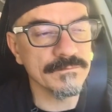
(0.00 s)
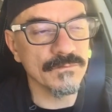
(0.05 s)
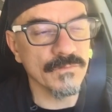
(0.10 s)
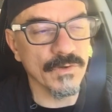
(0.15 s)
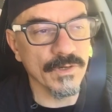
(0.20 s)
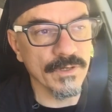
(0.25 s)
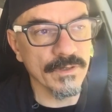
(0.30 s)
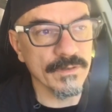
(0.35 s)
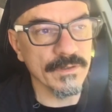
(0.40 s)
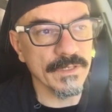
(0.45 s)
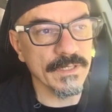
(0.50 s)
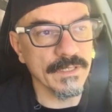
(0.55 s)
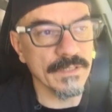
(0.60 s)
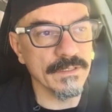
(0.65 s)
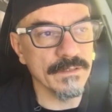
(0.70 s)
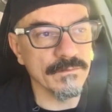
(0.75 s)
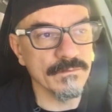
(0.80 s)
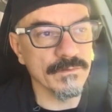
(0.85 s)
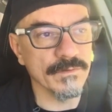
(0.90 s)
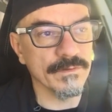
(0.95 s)
where
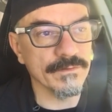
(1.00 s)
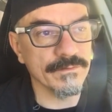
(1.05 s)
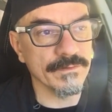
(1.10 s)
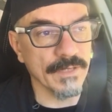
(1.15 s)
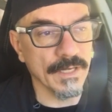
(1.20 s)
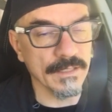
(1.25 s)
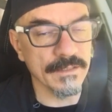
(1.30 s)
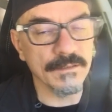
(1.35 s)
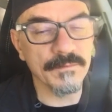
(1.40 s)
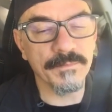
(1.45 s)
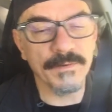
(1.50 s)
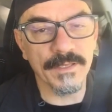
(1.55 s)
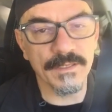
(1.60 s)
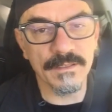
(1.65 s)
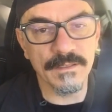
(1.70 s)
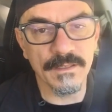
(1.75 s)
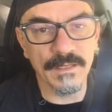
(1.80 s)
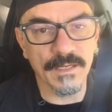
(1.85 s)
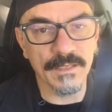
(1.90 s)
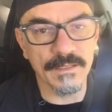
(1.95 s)
he was not
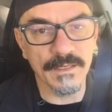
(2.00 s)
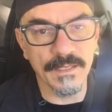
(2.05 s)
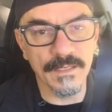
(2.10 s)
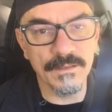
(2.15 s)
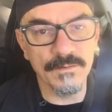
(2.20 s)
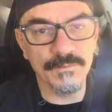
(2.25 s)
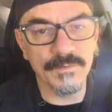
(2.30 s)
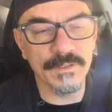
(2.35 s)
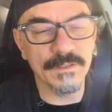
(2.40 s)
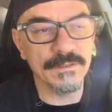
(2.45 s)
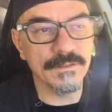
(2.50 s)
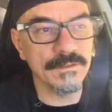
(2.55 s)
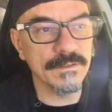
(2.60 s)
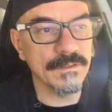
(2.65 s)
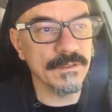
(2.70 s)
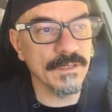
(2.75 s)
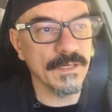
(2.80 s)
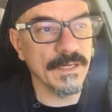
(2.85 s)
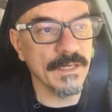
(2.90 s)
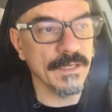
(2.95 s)
dependent on
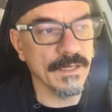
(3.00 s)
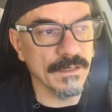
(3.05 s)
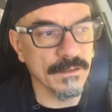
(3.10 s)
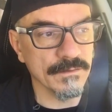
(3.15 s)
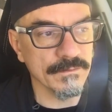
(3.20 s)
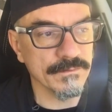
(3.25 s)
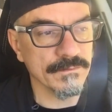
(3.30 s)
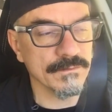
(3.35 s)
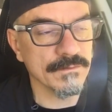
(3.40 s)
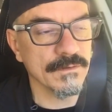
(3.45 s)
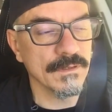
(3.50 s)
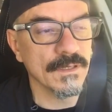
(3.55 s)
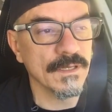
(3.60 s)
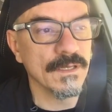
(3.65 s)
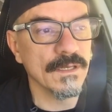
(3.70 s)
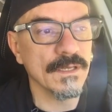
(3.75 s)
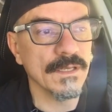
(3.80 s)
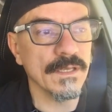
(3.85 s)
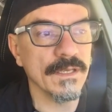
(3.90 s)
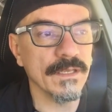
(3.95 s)
anyone else.
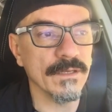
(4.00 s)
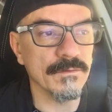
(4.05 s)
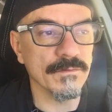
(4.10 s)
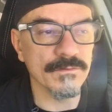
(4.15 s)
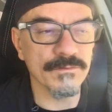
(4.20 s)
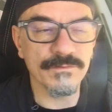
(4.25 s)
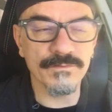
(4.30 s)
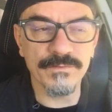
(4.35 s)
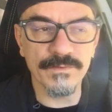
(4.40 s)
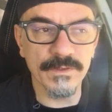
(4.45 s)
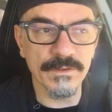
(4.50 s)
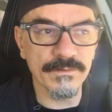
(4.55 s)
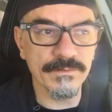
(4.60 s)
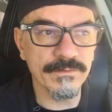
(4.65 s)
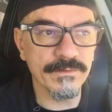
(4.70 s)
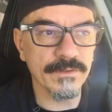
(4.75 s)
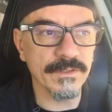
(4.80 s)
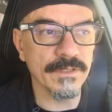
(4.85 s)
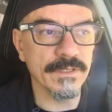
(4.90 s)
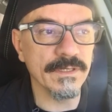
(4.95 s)
He was
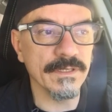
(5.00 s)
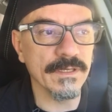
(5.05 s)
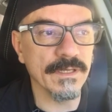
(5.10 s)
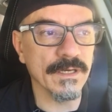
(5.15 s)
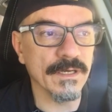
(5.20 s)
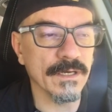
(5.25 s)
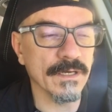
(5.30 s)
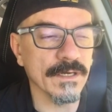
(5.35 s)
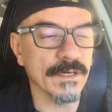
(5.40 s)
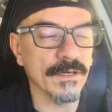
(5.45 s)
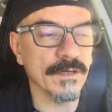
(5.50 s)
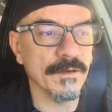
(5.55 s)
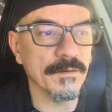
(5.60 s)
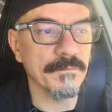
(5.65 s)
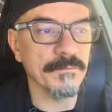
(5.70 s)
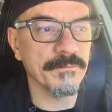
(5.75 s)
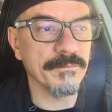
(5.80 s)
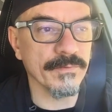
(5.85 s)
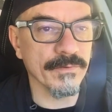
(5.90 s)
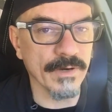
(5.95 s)
fiercely
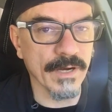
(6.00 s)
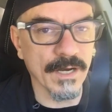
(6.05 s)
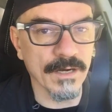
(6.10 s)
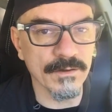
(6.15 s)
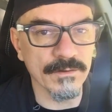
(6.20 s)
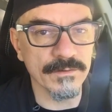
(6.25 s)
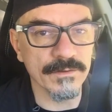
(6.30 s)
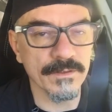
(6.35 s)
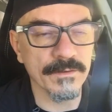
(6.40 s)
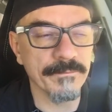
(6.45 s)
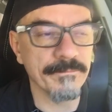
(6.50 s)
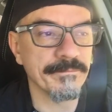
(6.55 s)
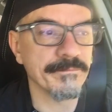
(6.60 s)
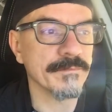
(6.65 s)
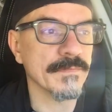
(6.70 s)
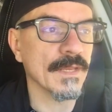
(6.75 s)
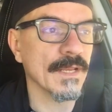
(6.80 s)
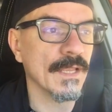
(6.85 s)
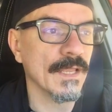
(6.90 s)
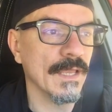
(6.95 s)
proud,
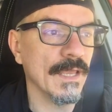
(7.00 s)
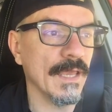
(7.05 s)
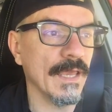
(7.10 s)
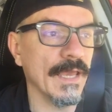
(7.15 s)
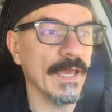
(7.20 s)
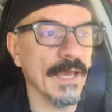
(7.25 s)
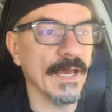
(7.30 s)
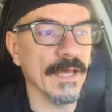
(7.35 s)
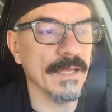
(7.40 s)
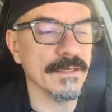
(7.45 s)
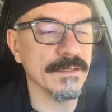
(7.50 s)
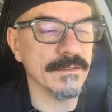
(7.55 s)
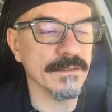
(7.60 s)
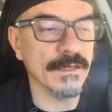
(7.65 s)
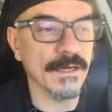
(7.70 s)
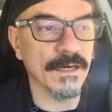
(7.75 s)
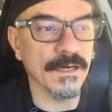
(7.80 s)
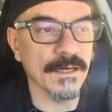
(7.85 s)
and